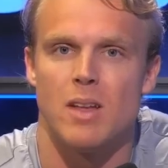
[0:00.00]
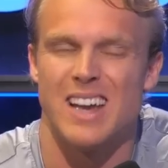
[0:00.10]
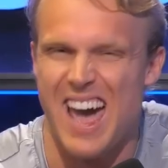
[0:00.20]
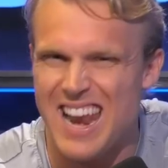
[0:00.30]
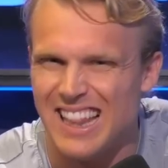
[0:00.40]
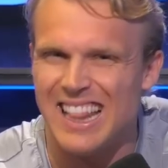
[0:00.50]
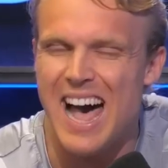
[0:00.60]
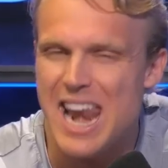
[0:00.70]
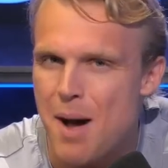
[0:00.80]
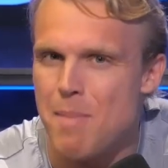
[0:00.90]
kind of
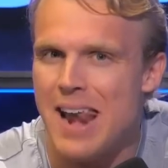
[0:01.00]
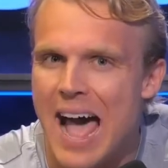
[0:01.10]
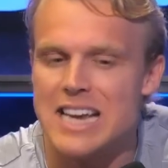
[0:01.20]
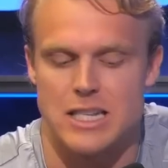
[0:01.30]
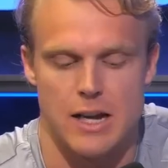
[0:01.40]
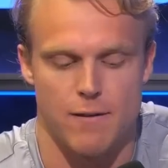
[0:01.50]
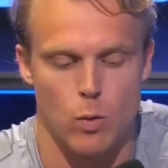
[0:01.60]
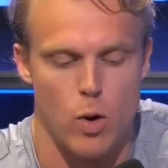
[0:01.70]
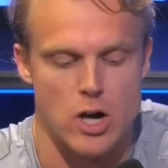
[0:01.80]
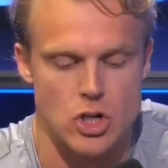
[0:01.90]
line up nicely for
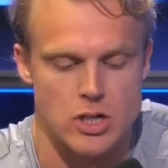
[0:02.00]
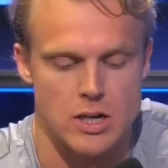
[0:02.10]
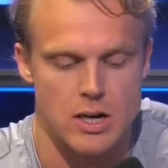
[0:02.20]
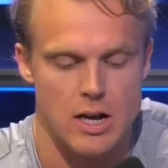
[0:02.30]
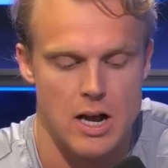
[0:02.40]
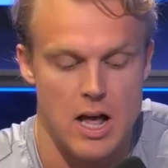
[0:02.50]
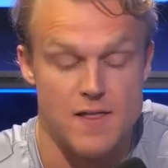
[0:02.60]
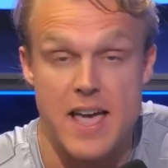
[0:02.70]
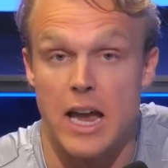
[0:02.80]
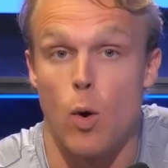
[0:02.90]
Washington. They get